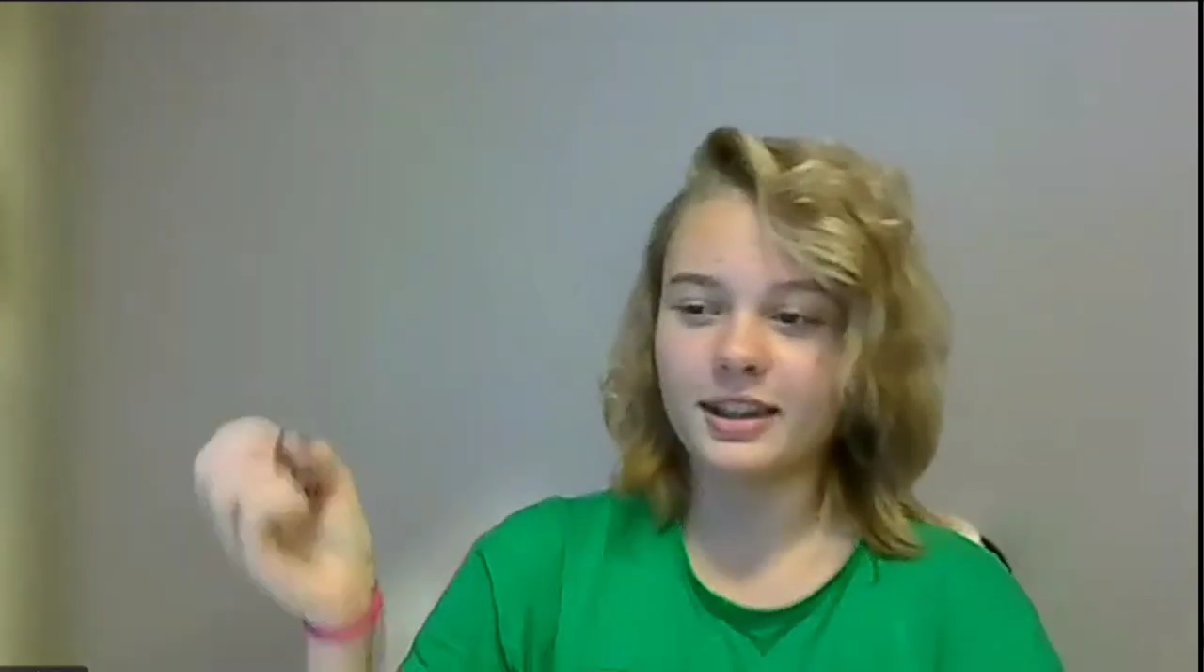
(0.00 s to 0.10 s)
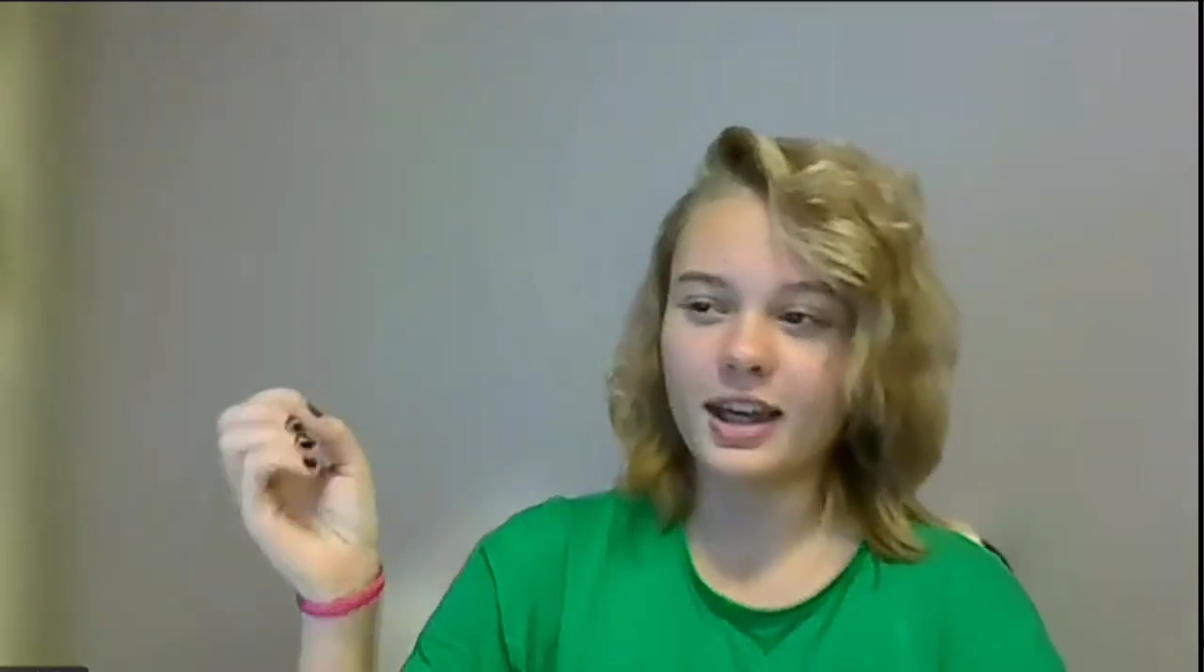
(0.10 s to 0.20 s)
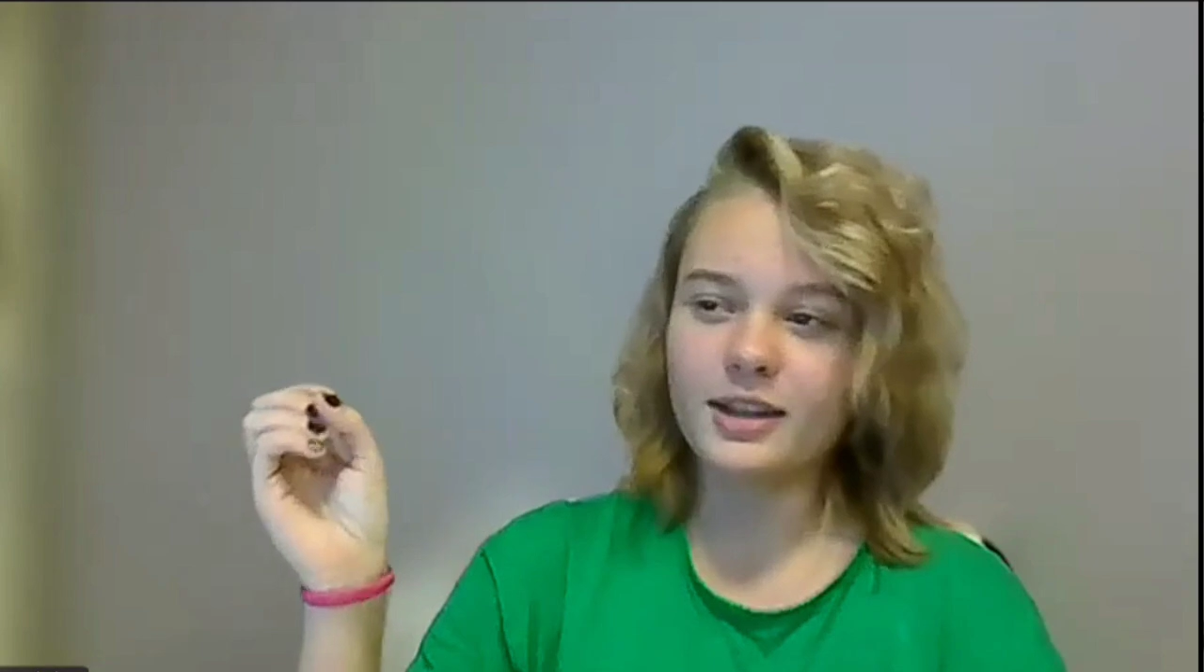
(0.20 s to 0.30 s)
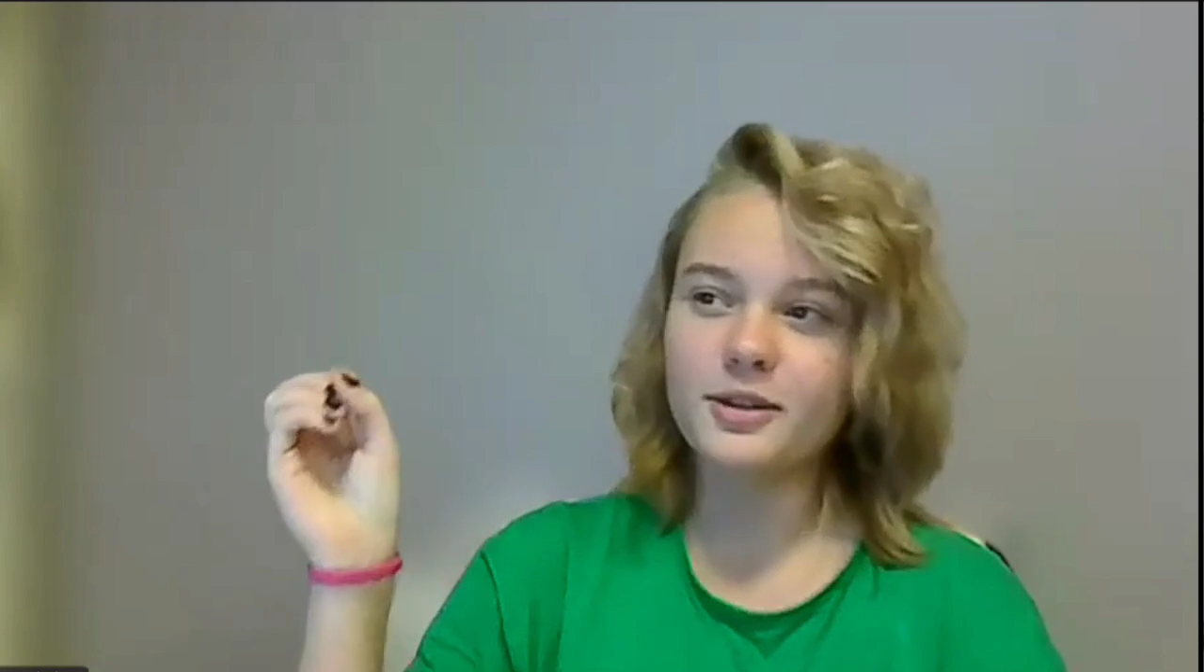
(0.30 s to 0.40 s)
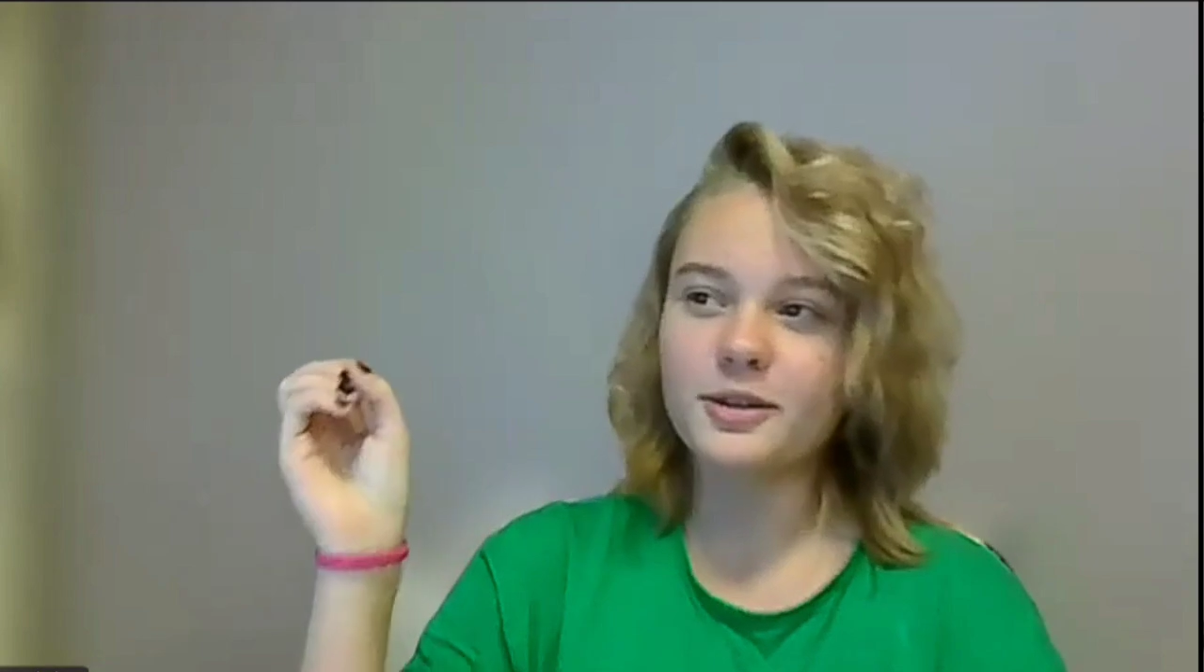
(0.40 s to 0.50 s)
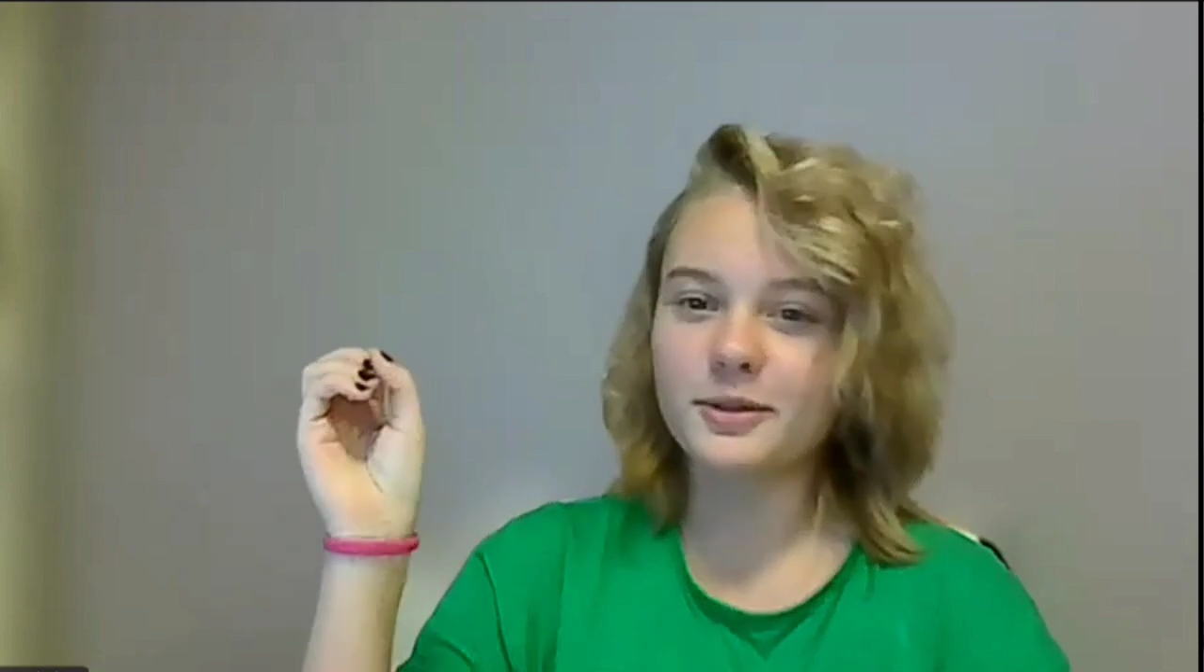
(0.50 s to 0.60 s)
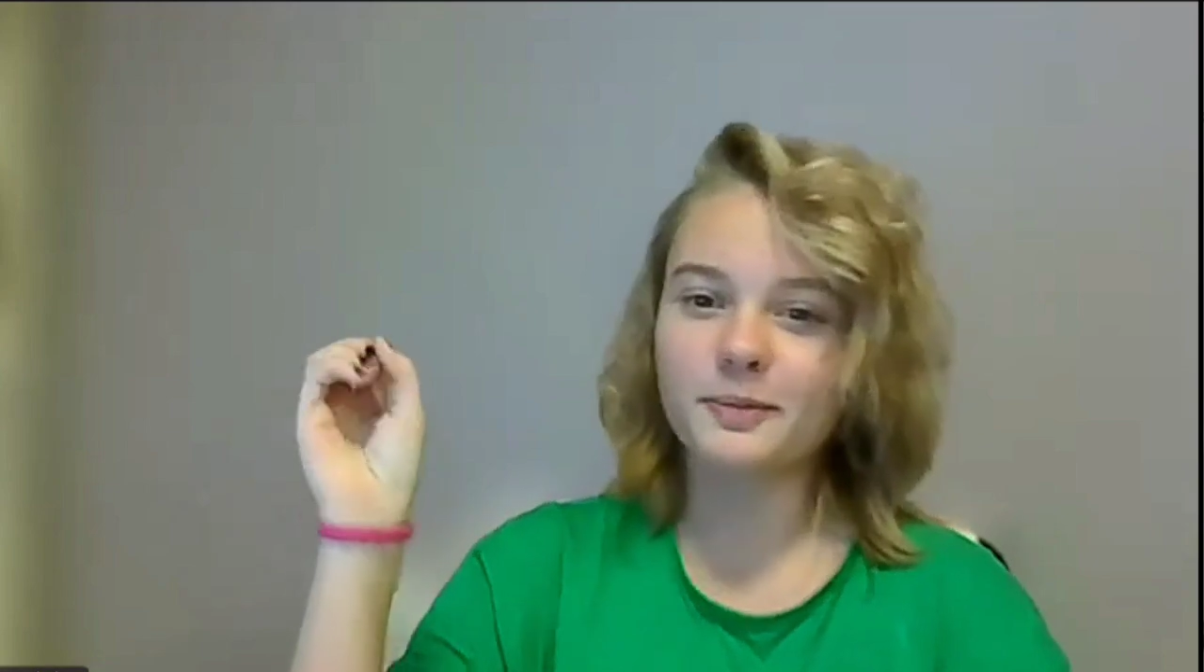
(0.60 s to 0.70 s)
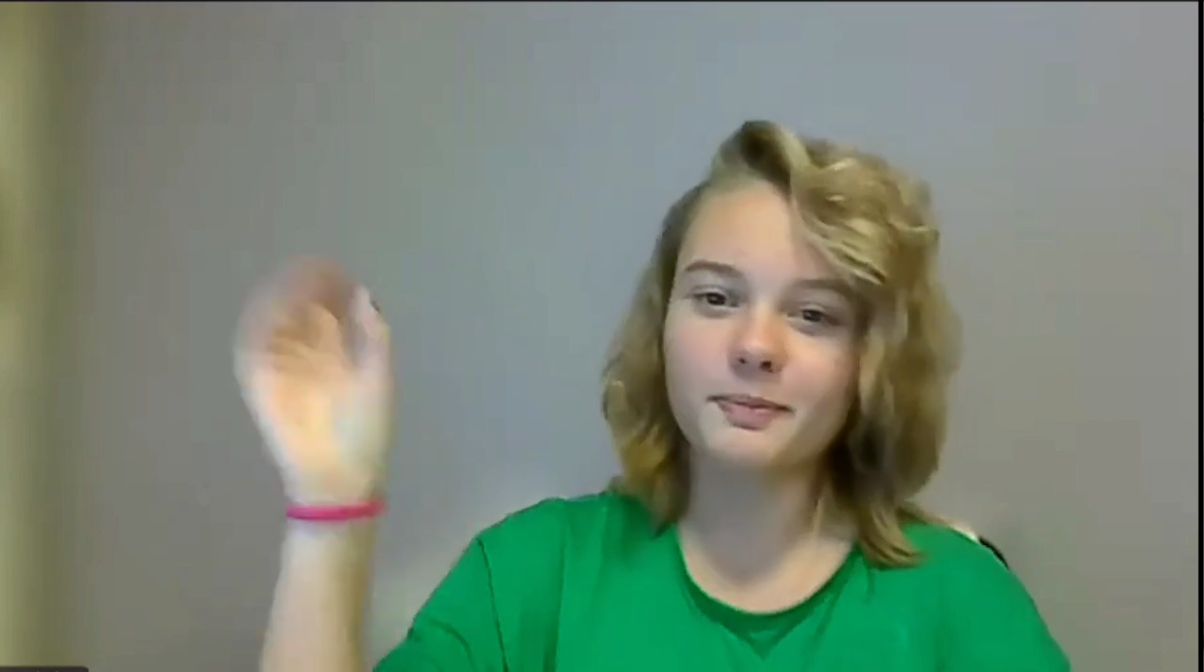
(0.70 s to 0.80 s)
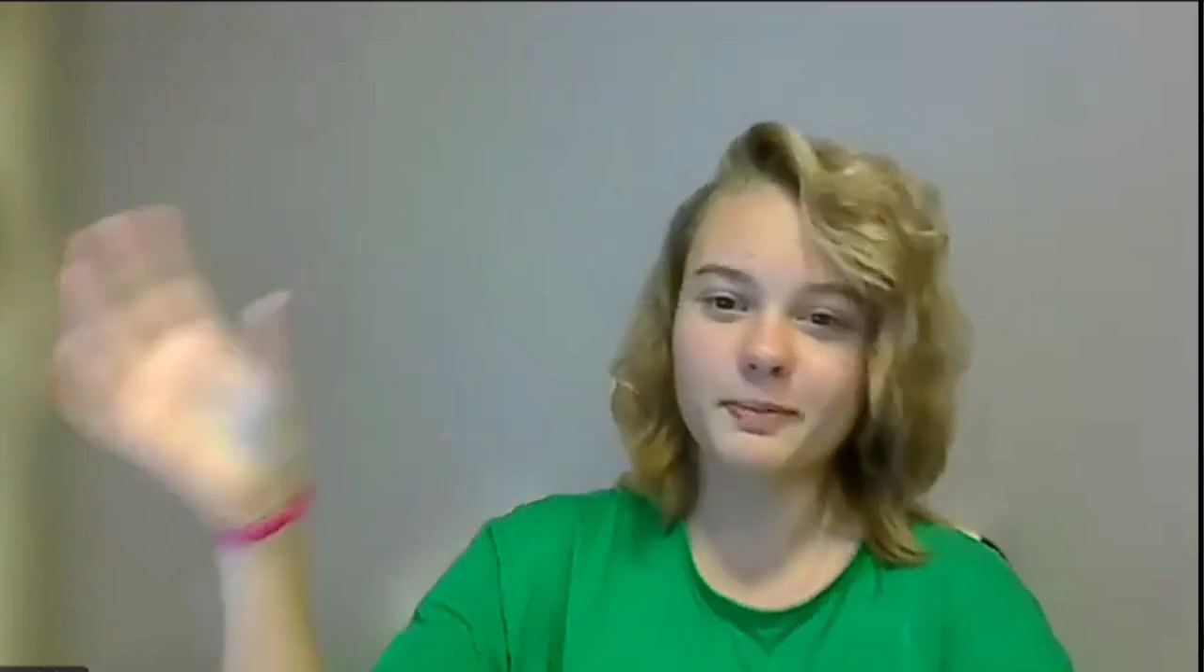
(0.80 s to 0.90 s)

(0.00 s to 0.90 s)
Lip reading: can you